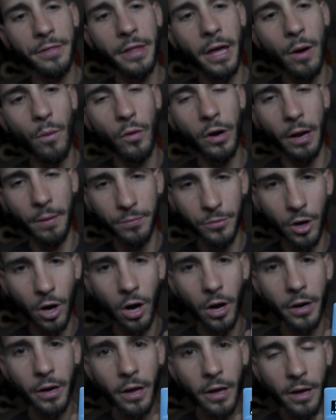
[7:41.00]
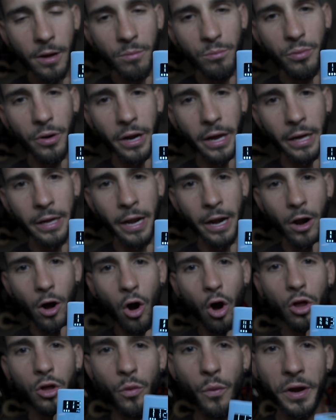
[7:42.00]
and then when I'm done, bringing it
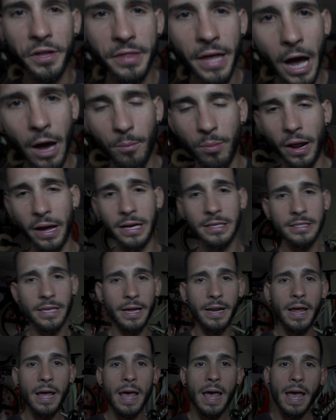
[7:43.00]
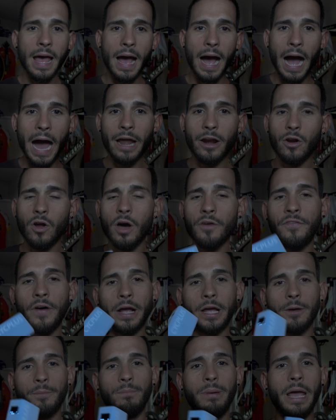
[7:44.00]
all the way down. But like I said, I don't know if
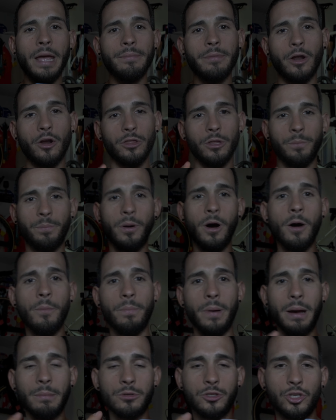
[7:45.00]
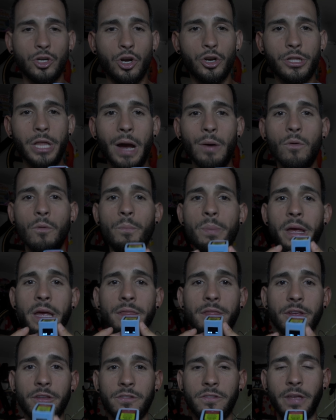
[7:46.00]
I could blame that on the pump. I'm sure that would
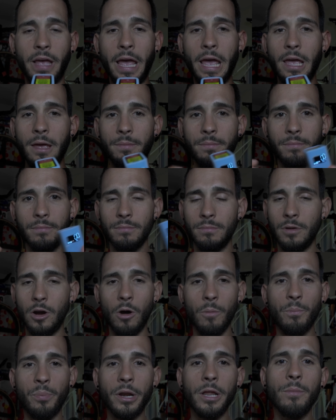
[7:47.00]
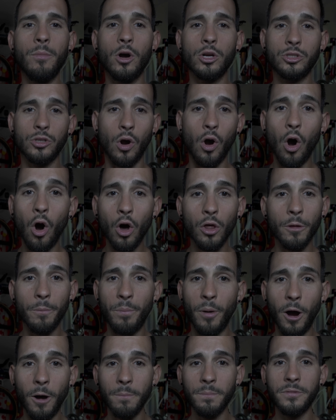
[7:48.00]
be the same on pretty much all
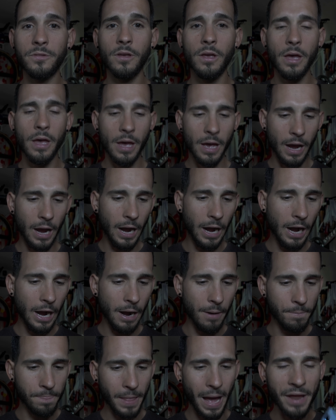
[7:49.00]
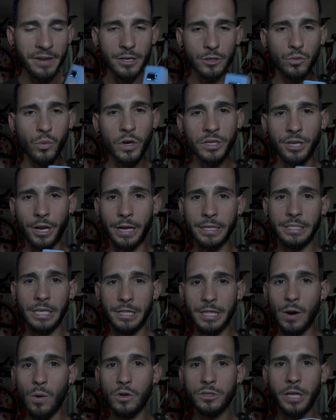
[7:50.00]
the pumps. I just wish, like I
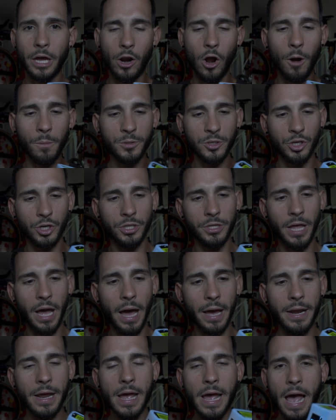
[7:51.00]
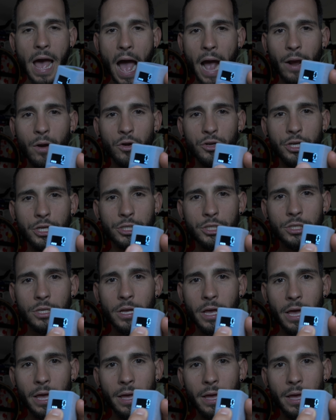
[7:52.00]
said, there was that option that I could just,